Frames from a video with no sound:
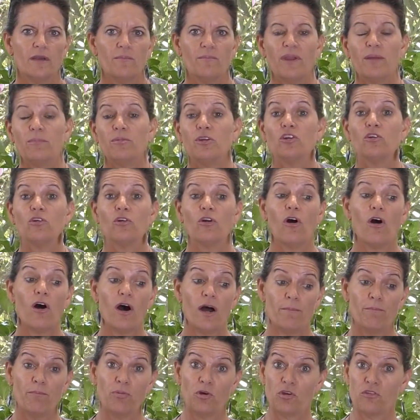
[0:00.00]
maybe you're
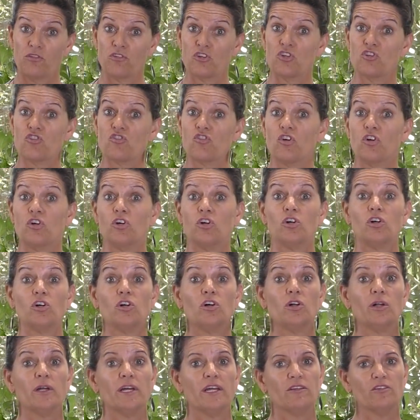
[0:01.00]
on birth
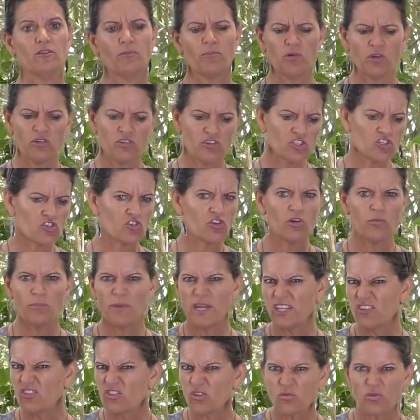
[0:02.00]
control and your birth control
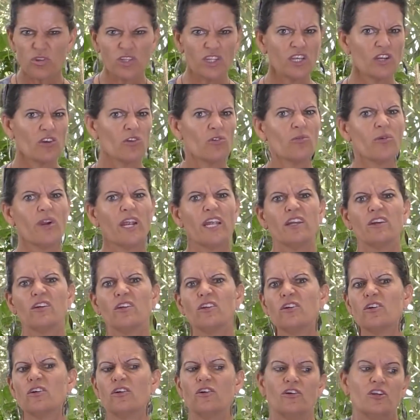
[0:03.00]
makes it really
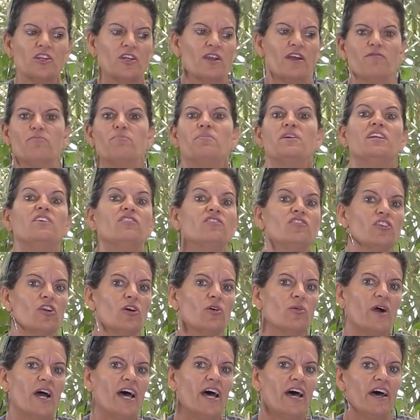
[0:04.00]
irregular, or you have
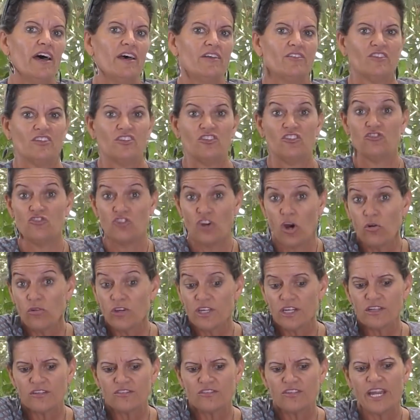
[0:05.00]
PCOS and you don't
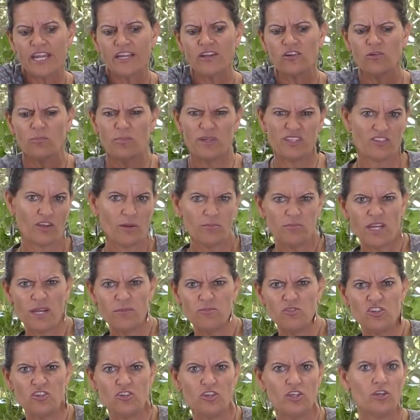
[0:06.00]
get a cycle, but
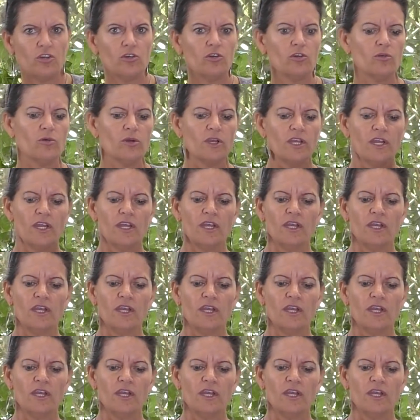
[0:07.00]
sometimes you do.